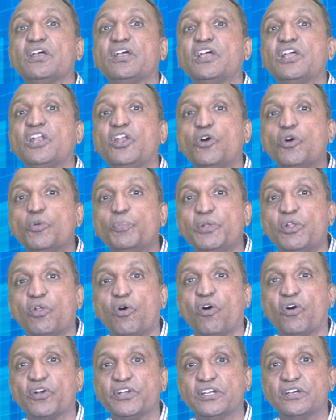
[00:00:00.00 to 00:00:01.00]
global
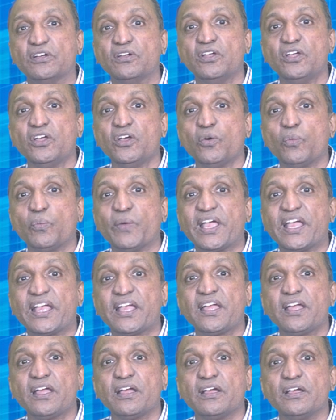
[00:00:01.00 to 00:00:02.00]
order, where
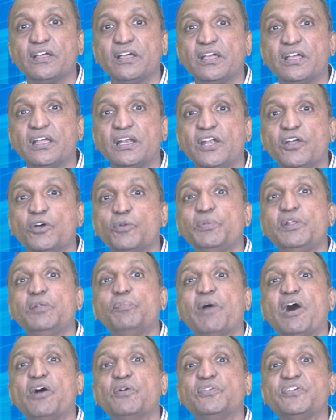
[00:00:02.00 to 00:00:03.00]
global
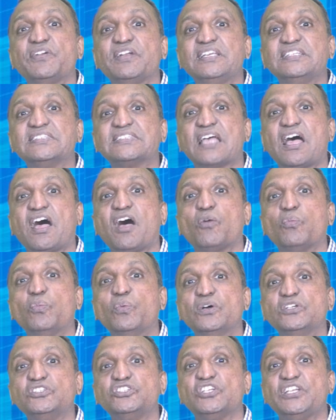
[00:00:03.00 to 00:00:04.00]
boundaries are
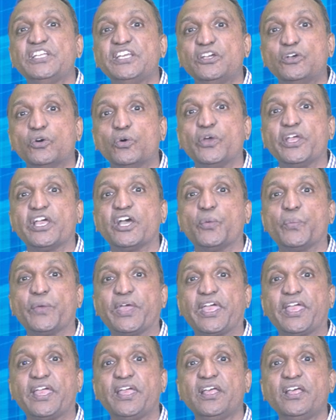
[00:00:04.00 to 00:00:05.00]
virtually going
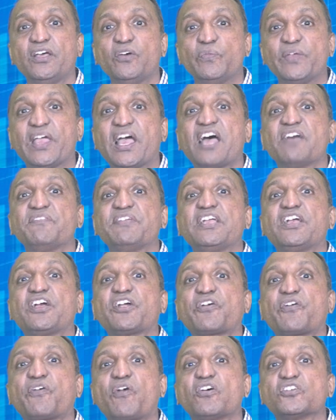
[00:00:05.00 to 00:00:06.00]
away. We are having
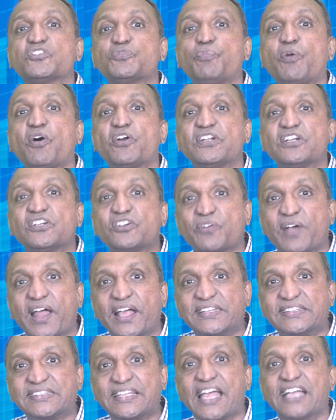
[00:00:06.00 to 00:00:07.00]
cross-border
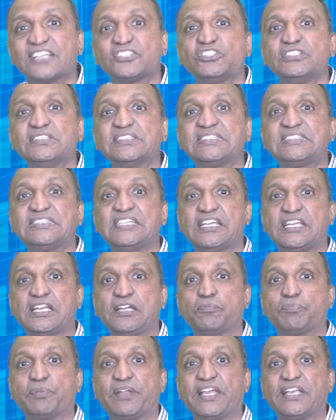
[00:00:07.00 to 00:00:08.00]
transactions
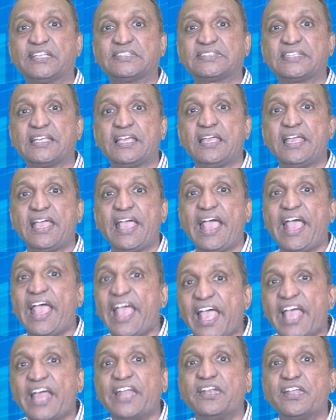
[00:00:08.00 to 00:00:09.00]
taking place,
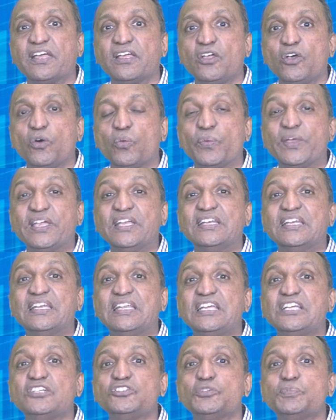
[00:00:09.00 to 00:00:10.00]
and we
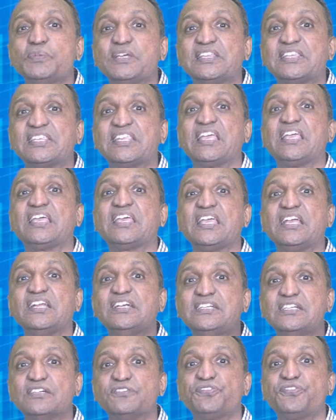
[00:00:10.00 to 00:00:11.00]
need to be thinking
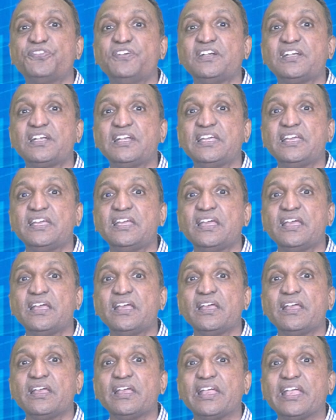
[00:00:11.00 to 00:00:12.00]
differently
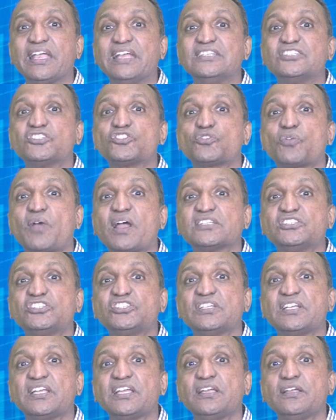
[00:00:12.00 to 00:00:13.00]
in
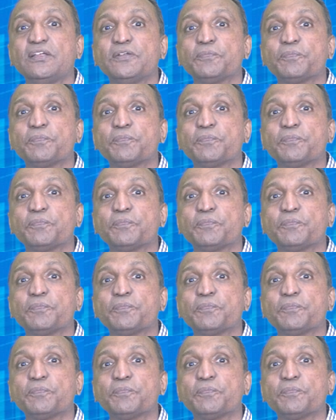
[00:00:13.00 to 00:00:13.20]
structuring